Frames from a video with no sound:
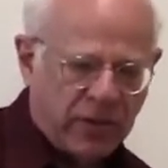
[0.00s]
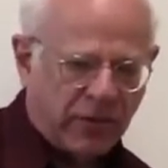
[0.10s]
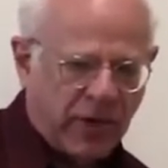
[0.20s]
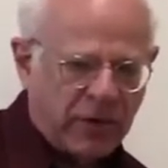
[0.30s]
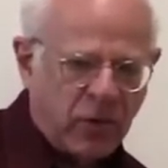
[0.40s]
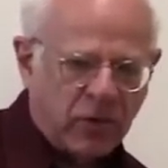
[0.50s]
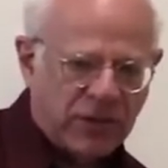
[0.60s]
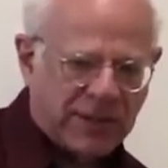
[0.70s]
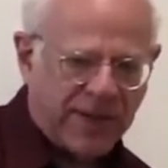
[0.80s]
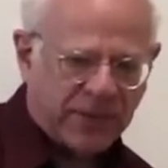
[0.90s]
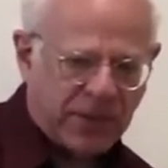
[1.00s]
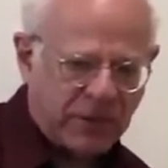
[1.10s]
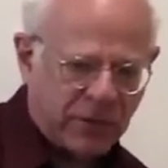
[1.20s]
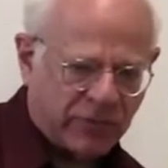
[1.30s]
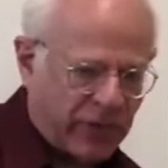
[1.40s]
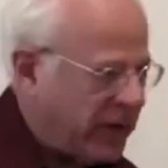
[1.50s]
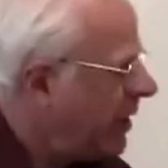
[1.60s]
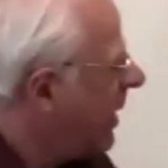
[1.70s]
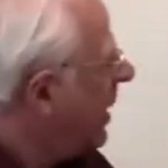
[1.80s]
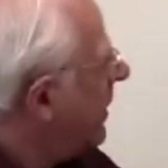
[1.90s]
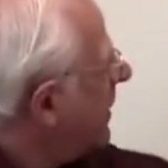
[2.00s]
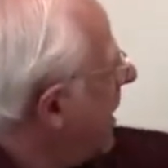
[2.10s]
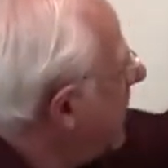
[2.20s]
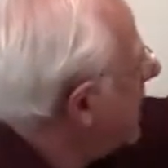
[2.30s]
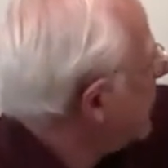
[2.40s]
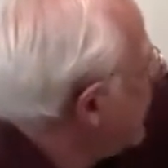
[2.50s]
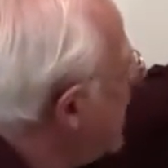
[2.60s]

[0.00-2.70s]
there are no good substitutes for it, then it can